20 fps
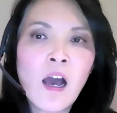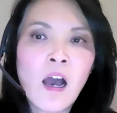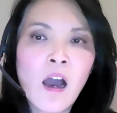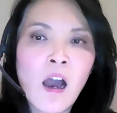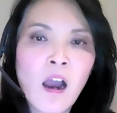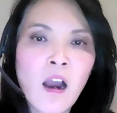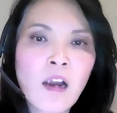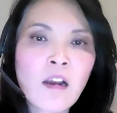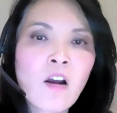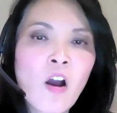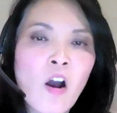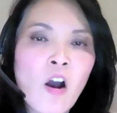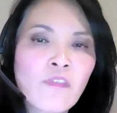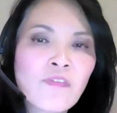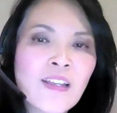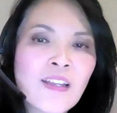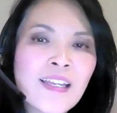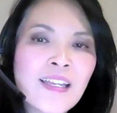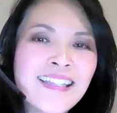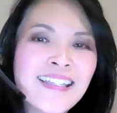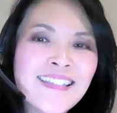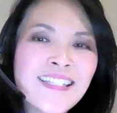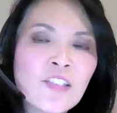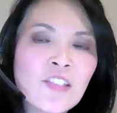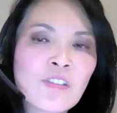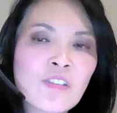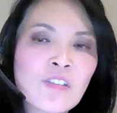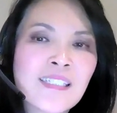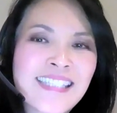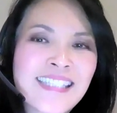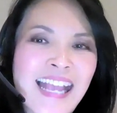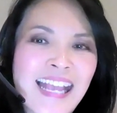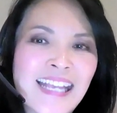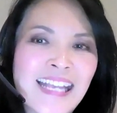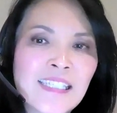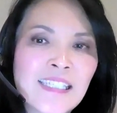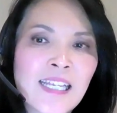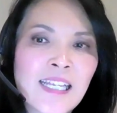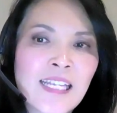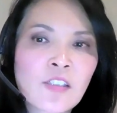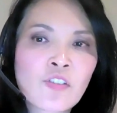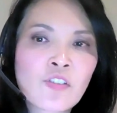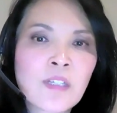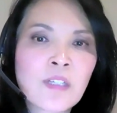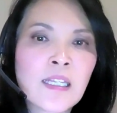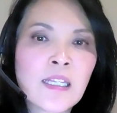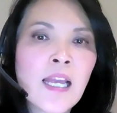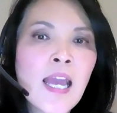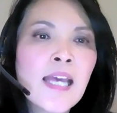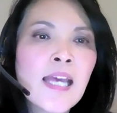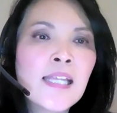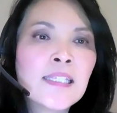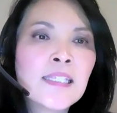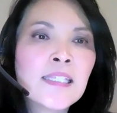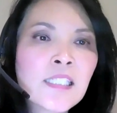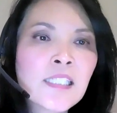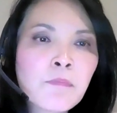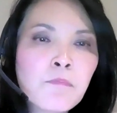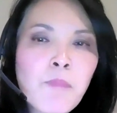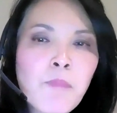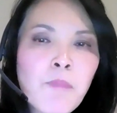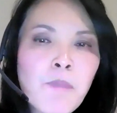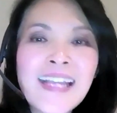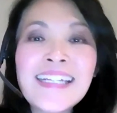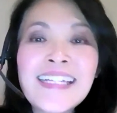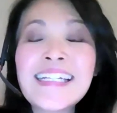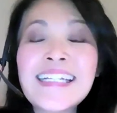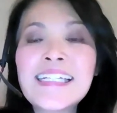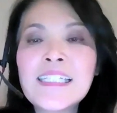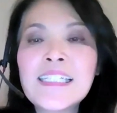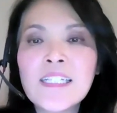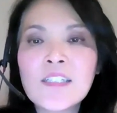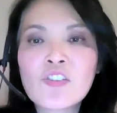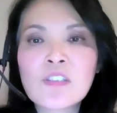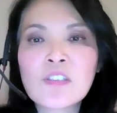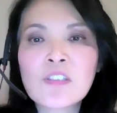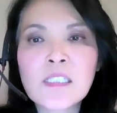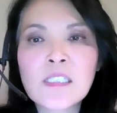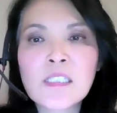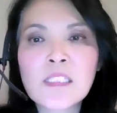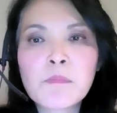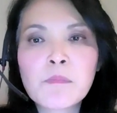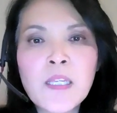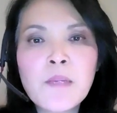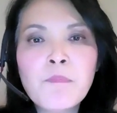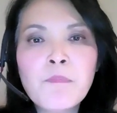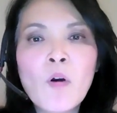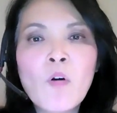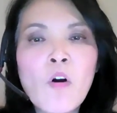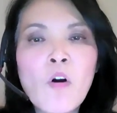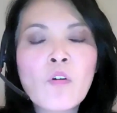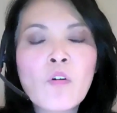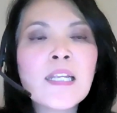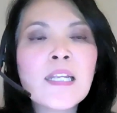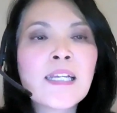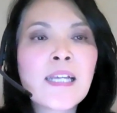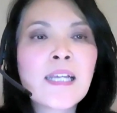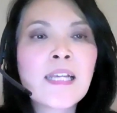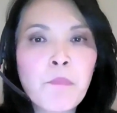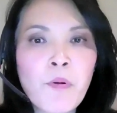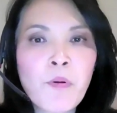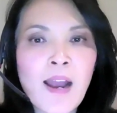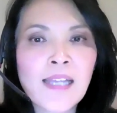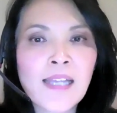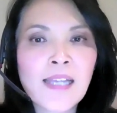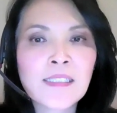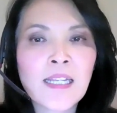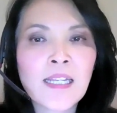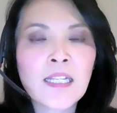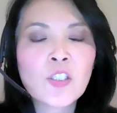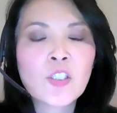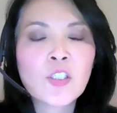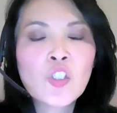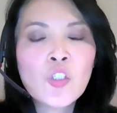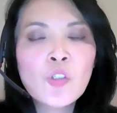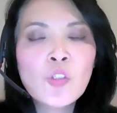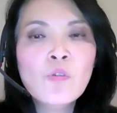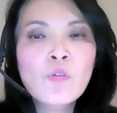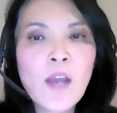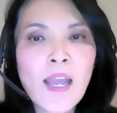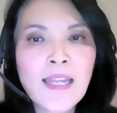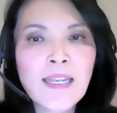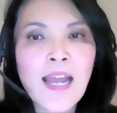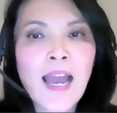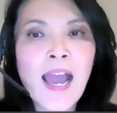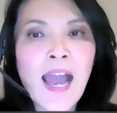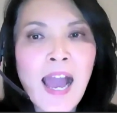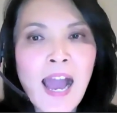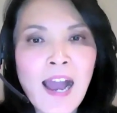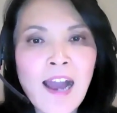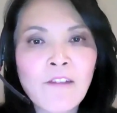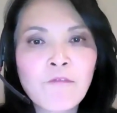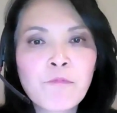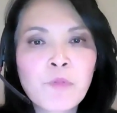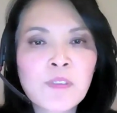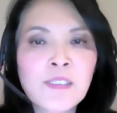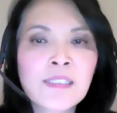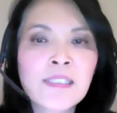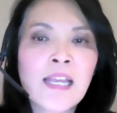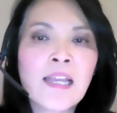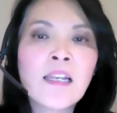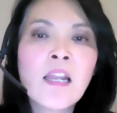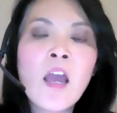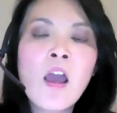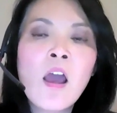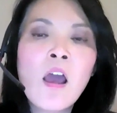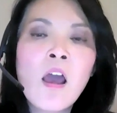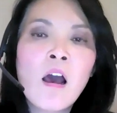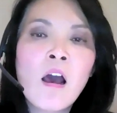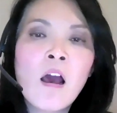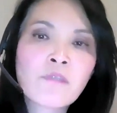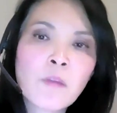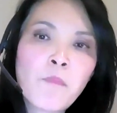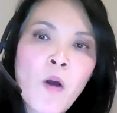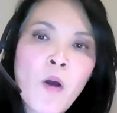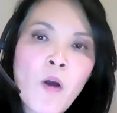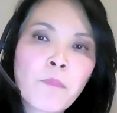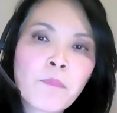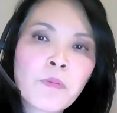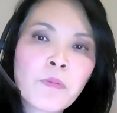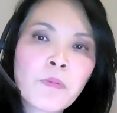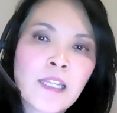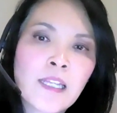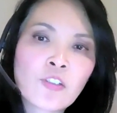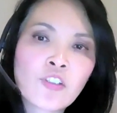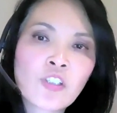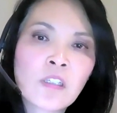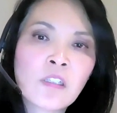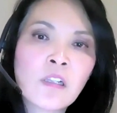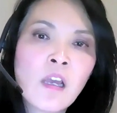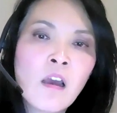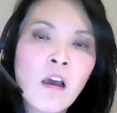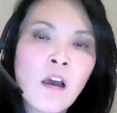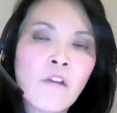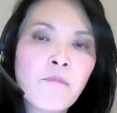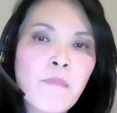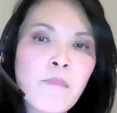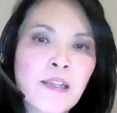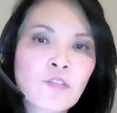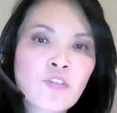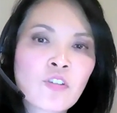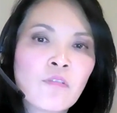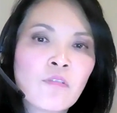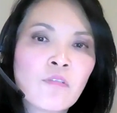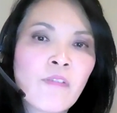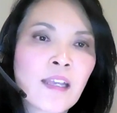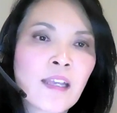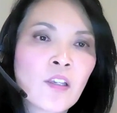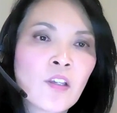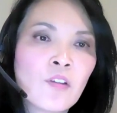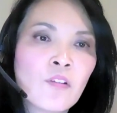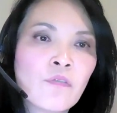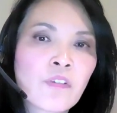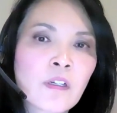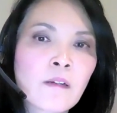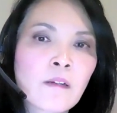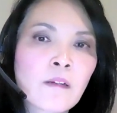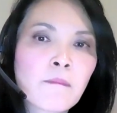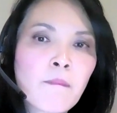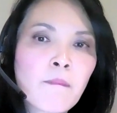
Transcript: are of Indigenous ancestry, despite Indigenous people only comprising 2.5% of the population of Metro Vancouver.